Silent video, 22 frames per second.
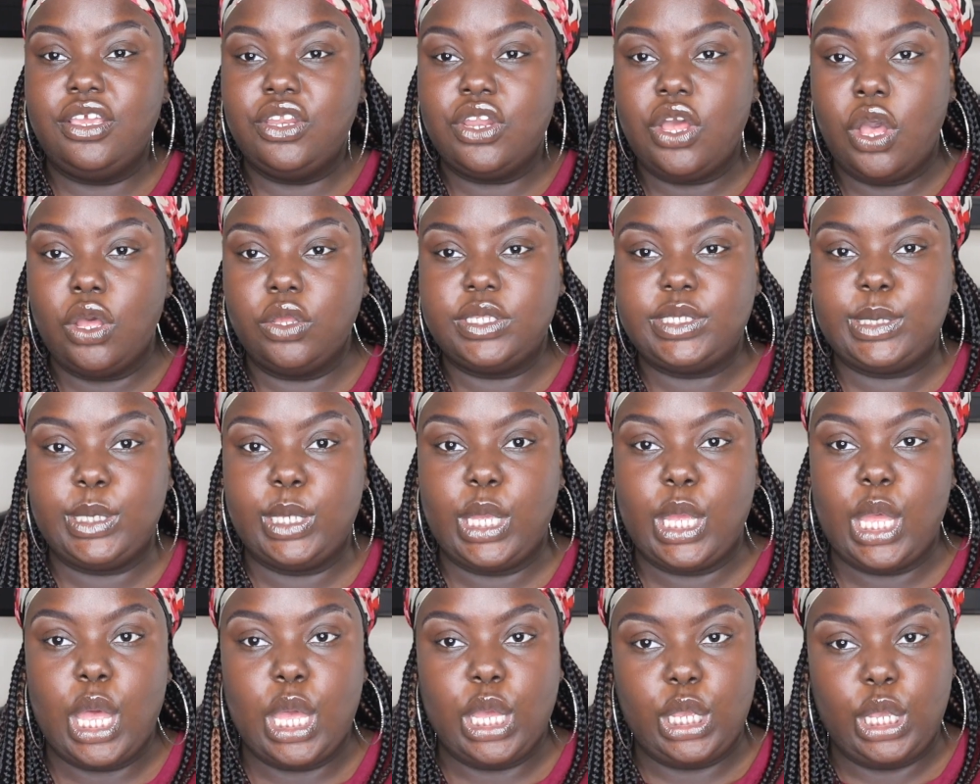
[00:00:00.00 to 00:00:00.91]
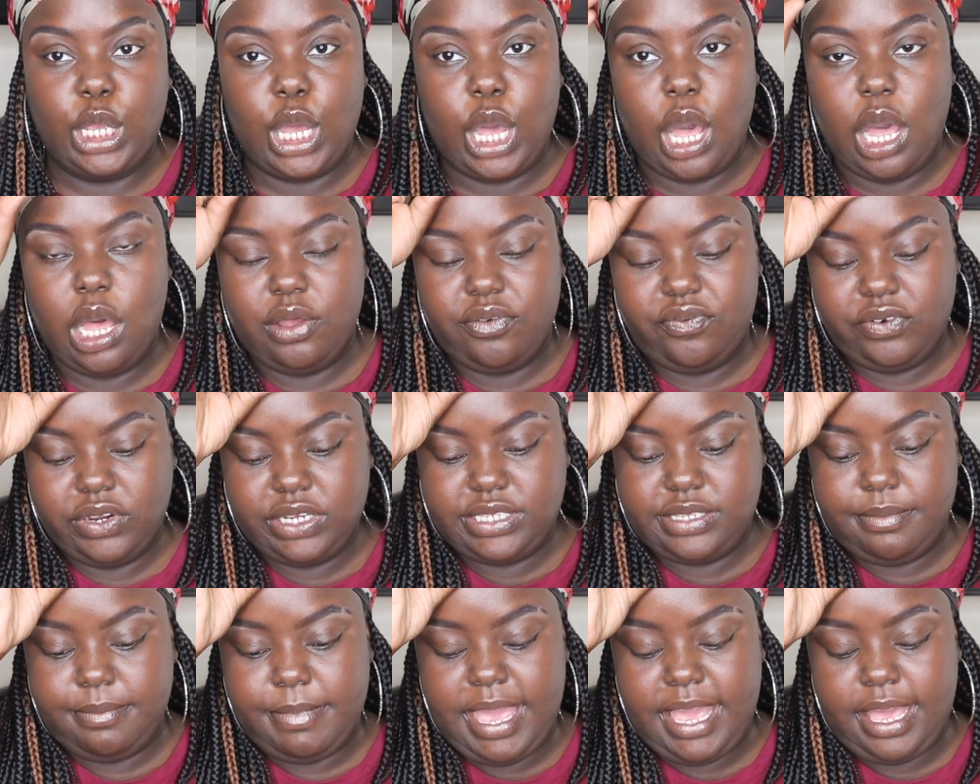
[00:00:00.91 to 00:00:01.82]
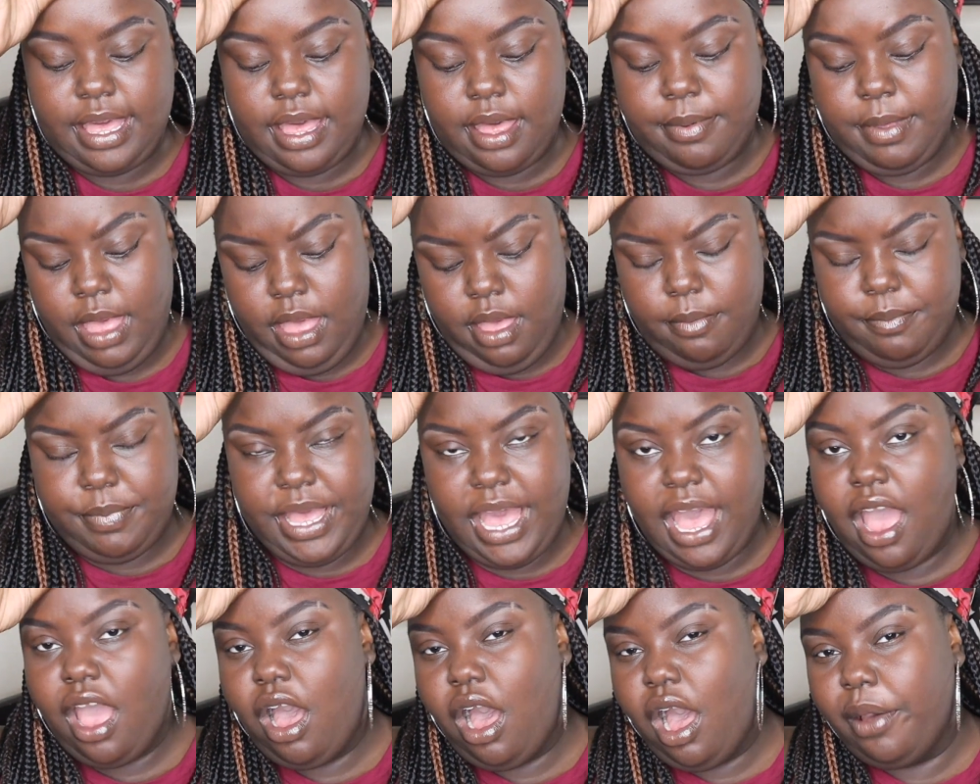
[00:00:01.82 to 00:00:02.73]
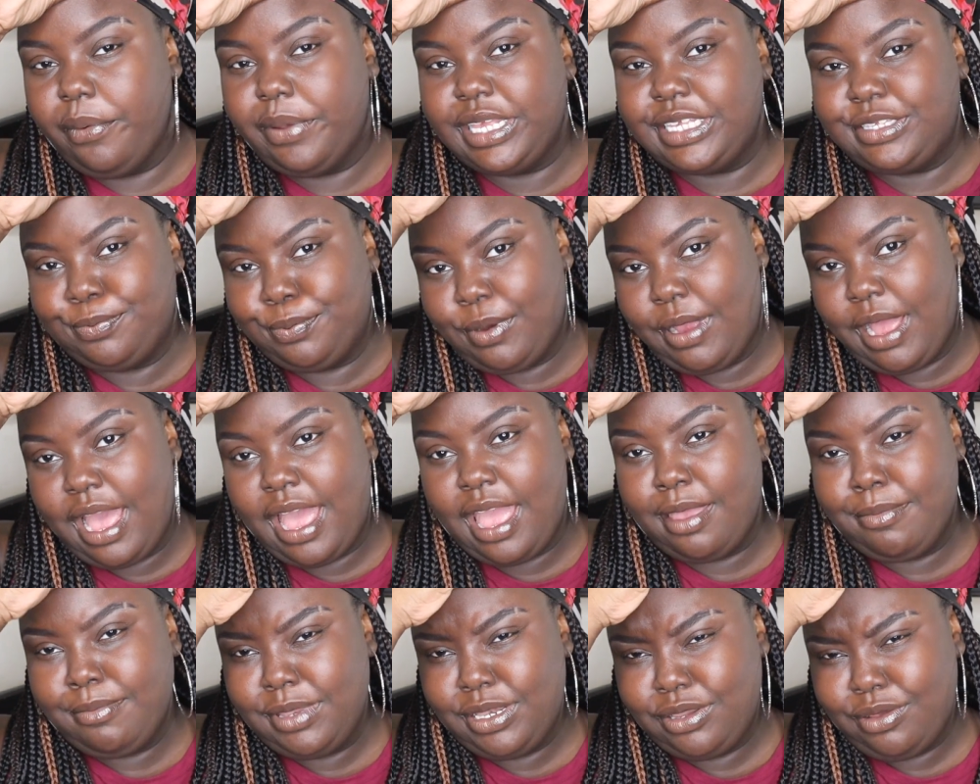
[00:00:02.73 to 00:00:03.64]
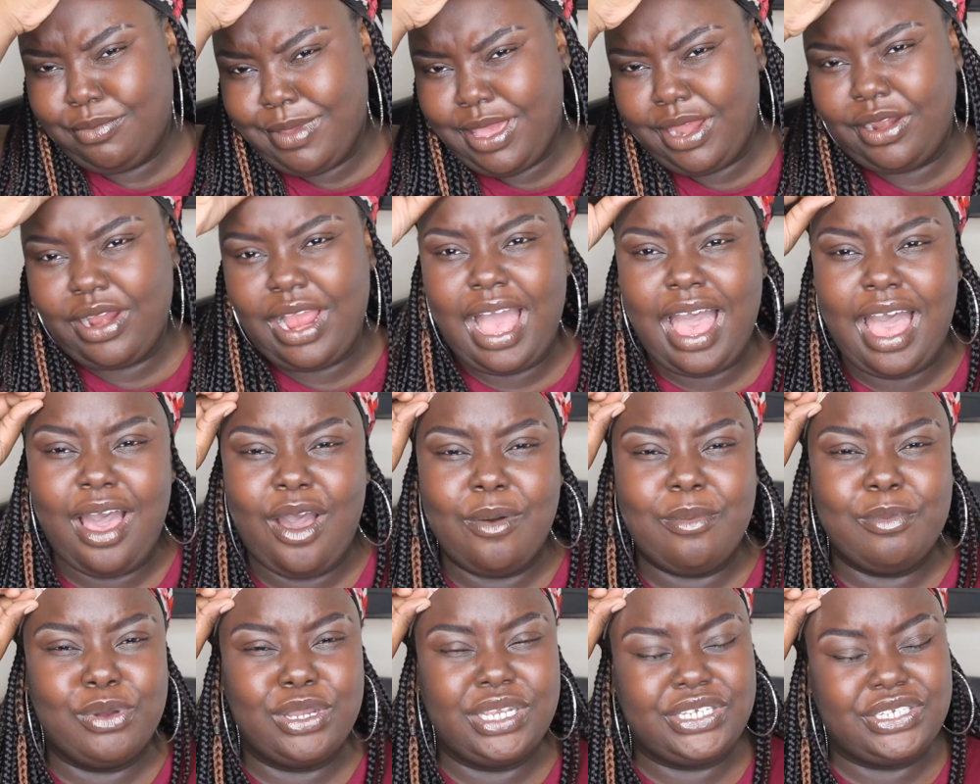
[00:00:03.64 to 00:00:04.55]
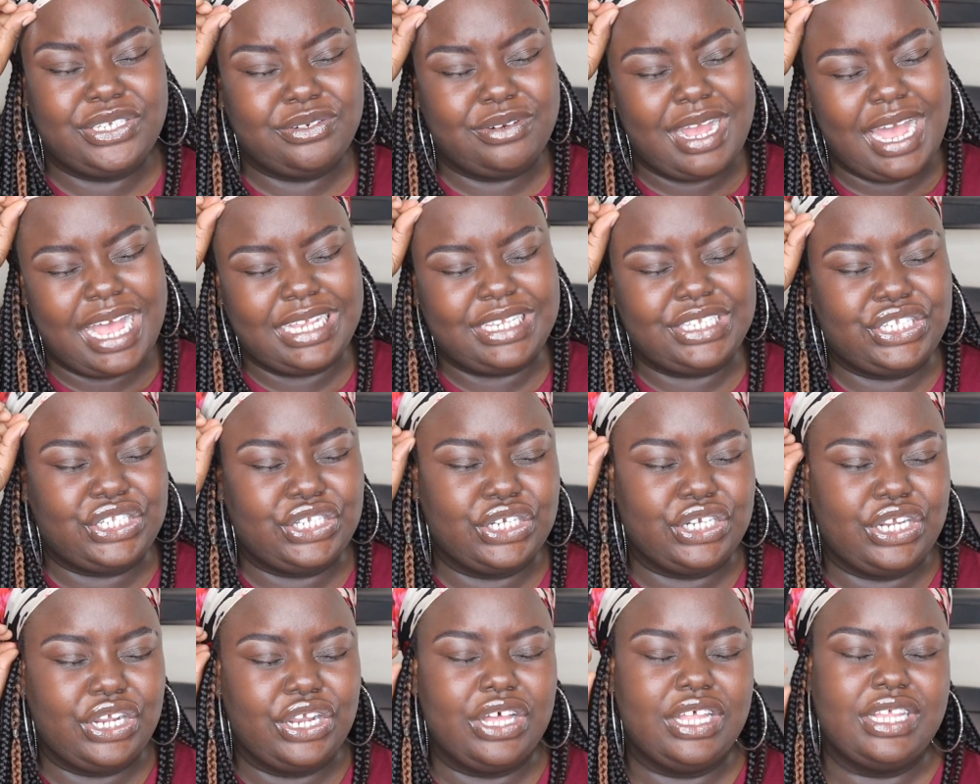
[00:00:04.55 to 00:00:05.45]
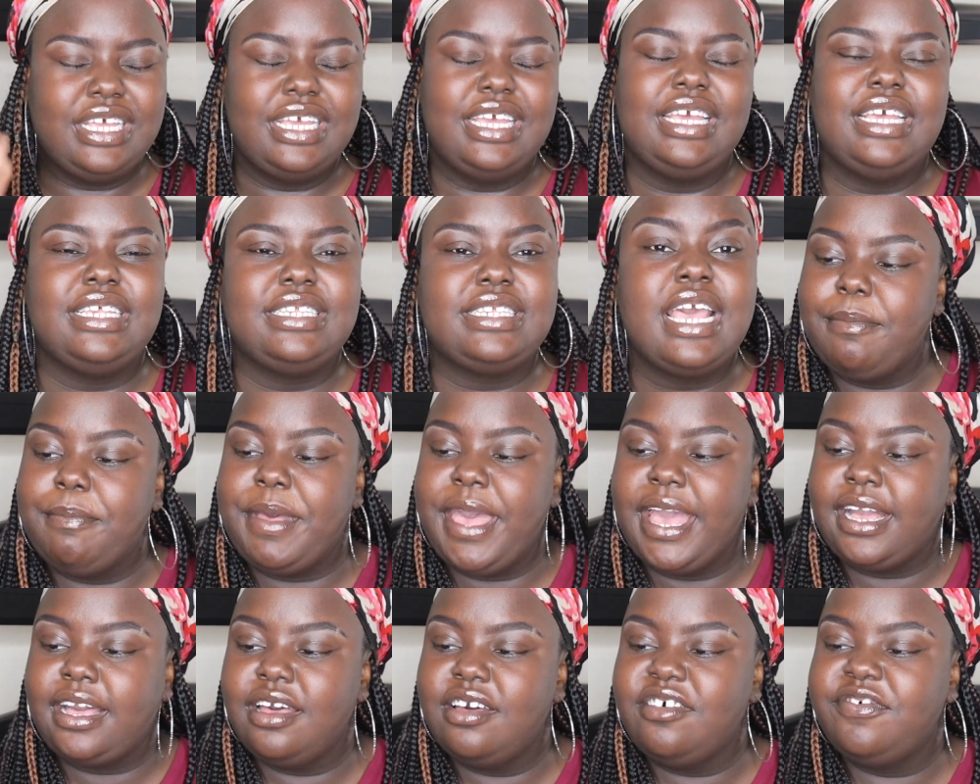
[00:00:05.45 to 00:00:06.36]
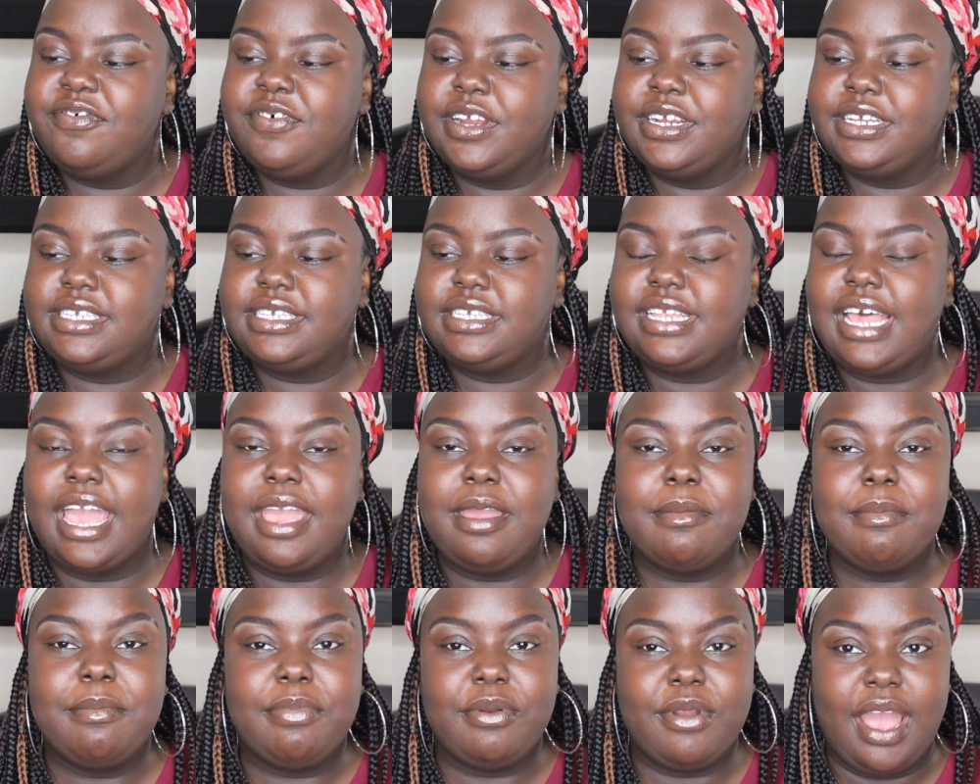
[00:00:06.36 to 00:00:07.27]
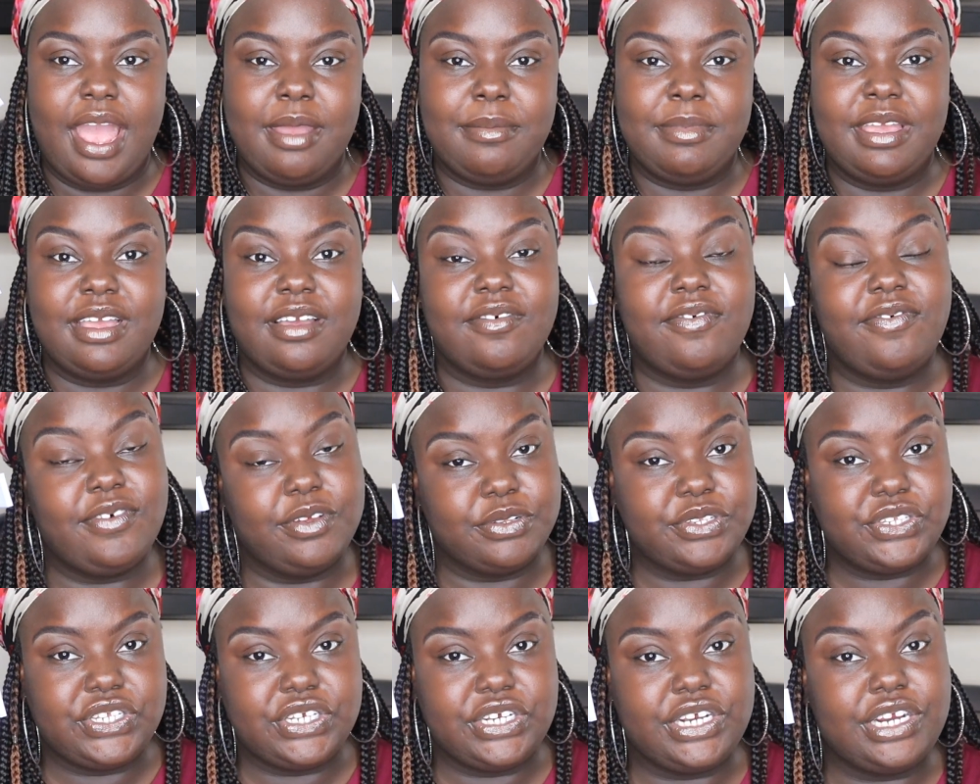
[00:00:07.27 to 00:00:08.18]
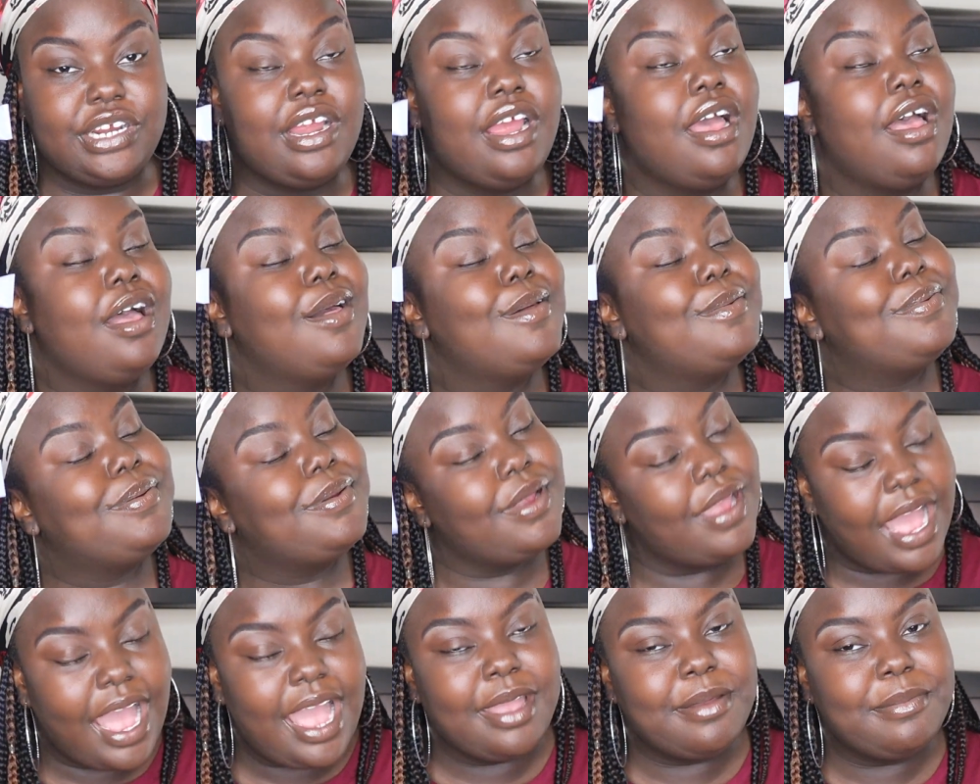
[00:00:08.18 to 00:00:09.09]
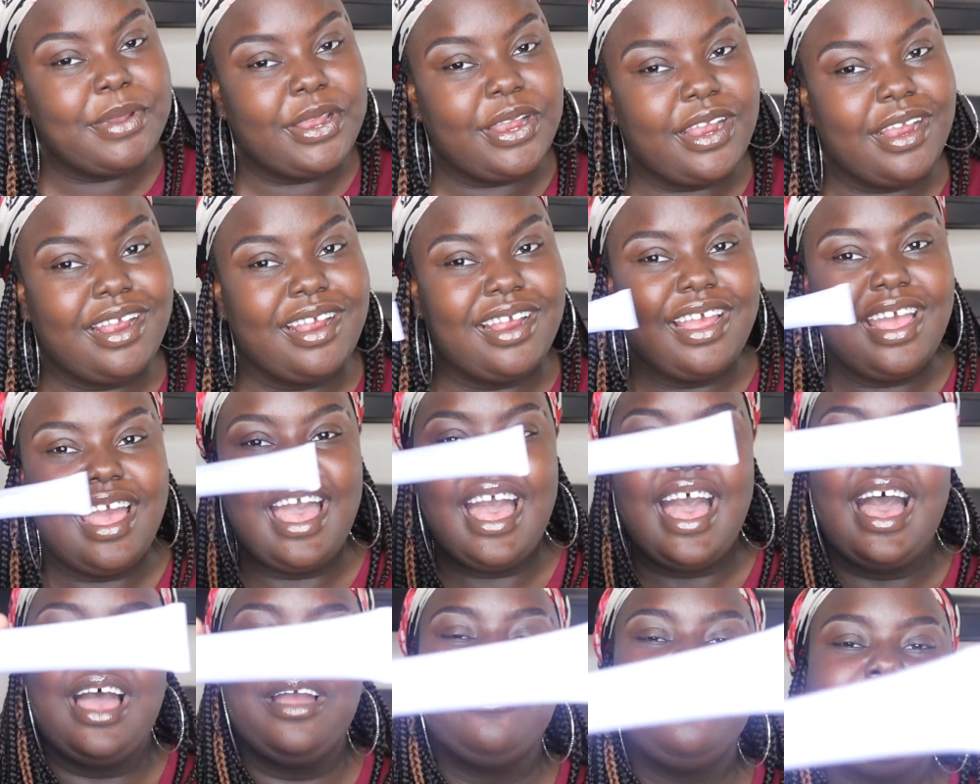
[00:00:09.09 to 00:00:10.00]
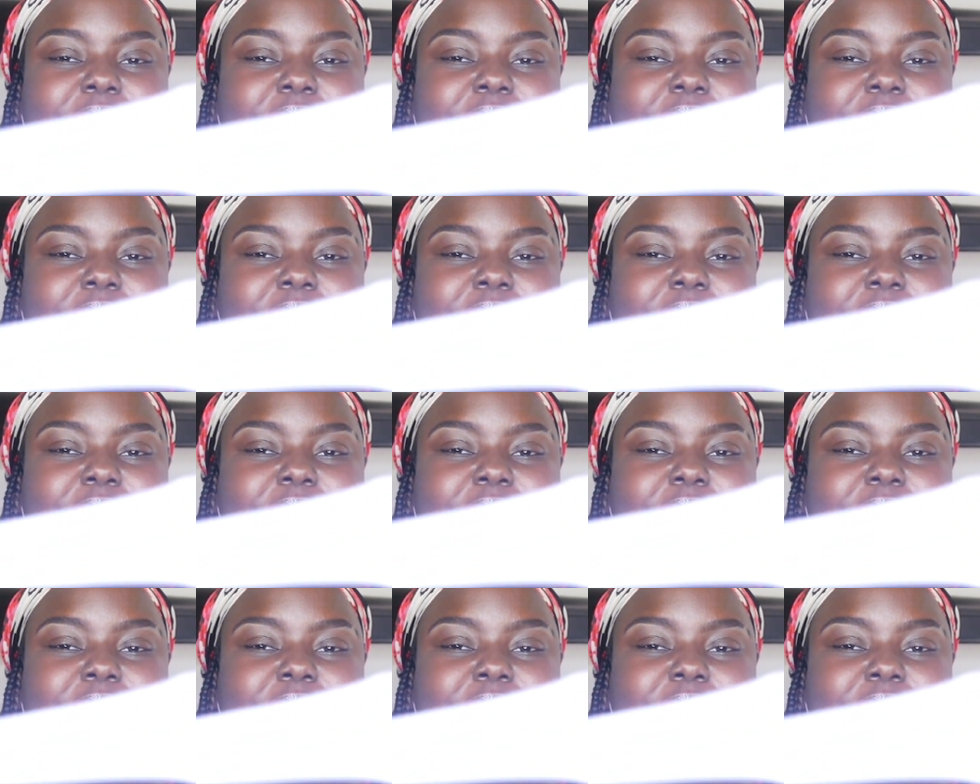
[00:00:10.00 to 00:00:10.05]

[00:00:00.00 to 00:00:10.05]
you know, to go for some makeup. But I always prime, no matter how moisturized your girl is. Becca First Light Priming Filter Primer. I